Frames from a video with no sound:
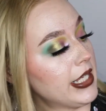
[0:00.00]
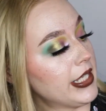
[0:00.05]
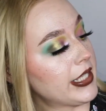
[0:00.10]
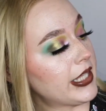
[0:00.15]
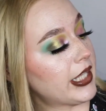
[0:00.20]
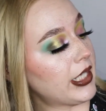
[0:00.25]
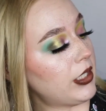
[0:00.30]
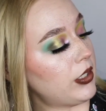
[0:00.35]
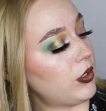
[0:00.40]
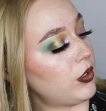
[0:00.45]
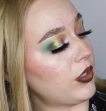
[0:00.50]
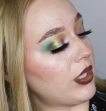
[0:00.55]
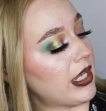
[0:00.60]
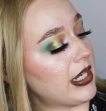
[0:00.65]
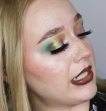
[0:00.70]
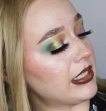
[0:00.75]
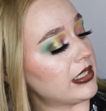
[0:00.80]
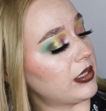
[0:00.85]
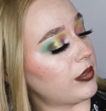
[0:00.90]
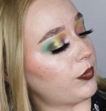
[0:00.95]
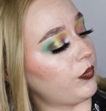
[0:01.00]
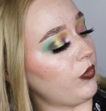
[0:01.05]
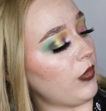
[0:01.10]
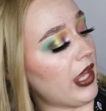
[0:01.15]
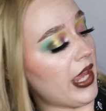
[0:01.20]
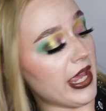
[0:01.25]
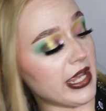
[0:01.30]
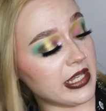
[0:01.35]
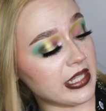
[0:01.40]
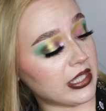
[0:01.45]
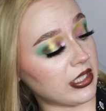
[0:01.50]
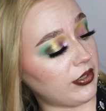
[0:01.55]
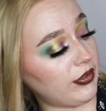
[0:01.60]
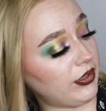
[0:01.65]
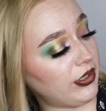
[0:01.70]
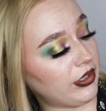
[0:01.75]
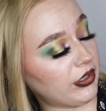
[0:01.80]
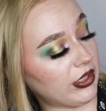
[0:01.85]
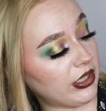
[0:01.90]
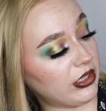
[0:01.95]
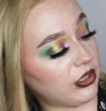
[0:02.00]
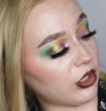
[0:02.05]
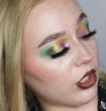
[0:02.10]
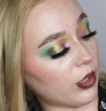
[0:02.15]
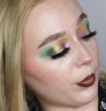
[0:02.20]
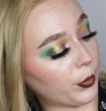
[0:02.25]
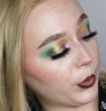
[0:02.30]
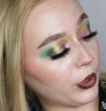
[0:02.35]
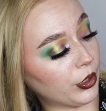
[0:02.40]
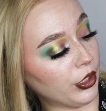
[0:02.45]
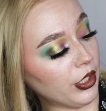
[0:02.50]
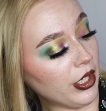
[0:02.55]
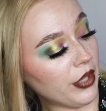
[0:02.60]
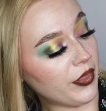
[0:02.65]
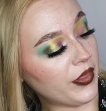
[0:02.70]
So that is an excellent lid topper.